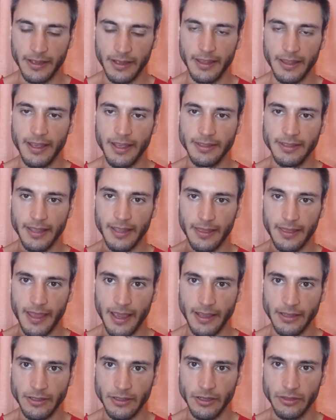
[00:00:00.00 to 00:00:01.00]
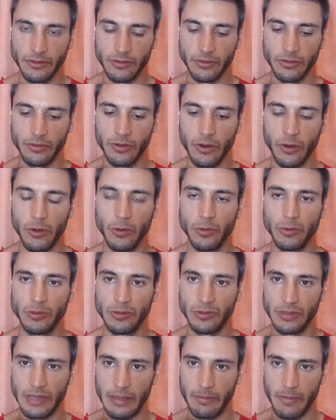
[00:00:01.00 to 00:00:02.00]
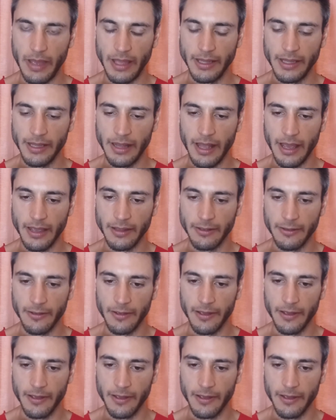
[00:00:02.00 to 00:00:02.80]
there is a danger to go to the money line.